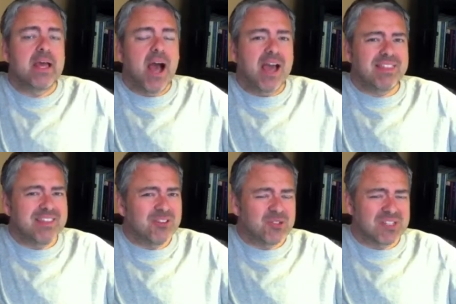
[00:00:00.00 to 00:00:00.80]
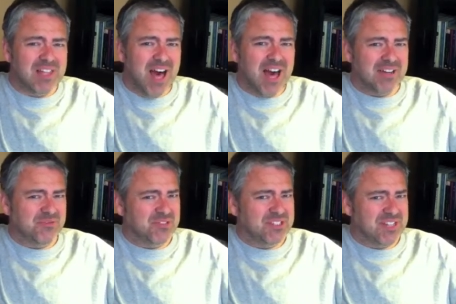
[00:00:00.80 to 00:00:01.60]
I think there's a lot of
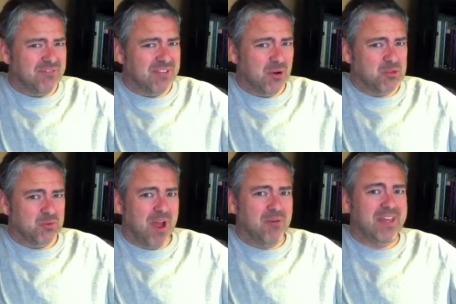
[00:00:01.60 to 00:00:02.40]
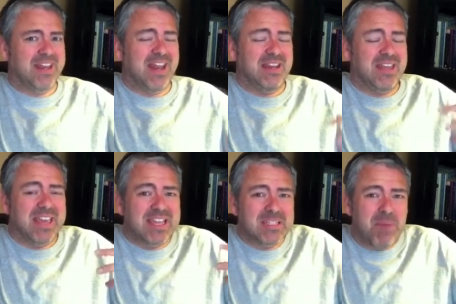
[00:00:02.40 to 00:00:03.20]
stuff that goes around it, and it
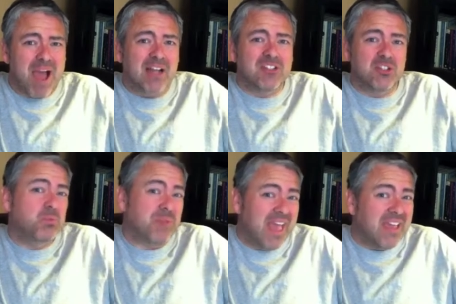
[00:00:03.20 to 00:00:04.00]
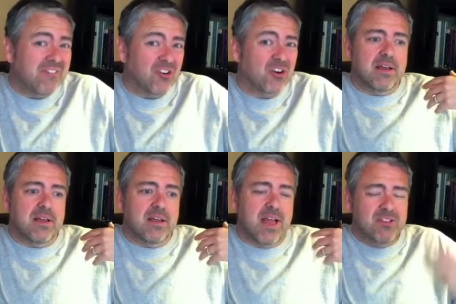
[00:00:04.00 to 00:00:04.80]
gets back to behavior.
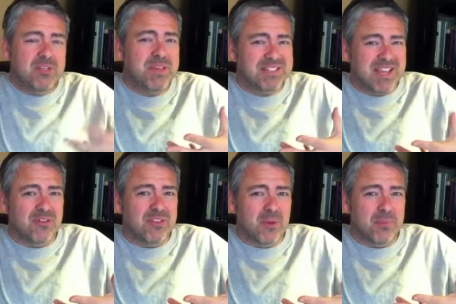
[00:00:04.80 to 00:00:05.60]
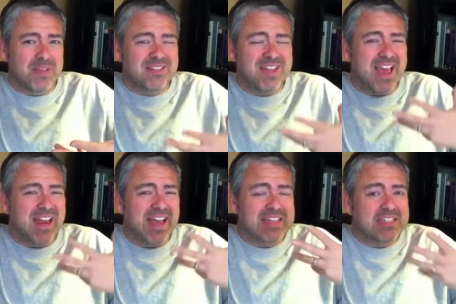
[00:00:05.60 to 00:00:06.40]
I used to be a psychotherapist, and
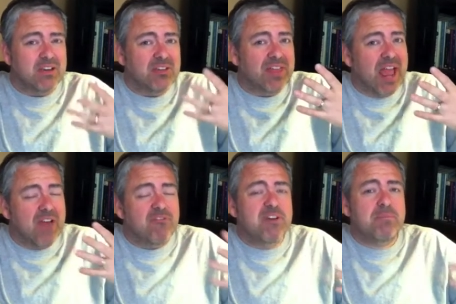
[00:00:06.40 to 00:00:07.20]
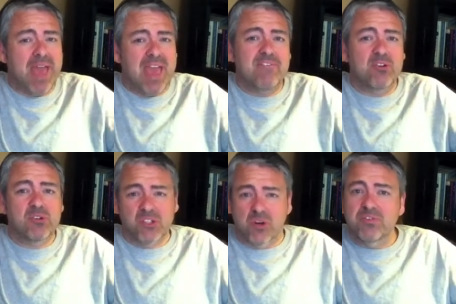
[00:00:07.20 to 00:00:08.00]
I can tell you that every behavior
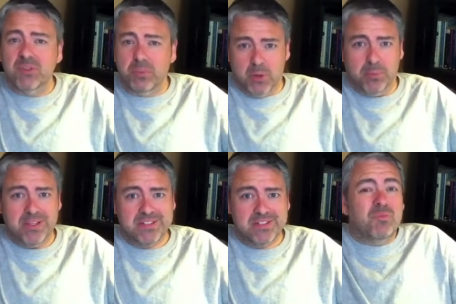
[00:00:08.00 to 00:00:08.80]
serves a purpose,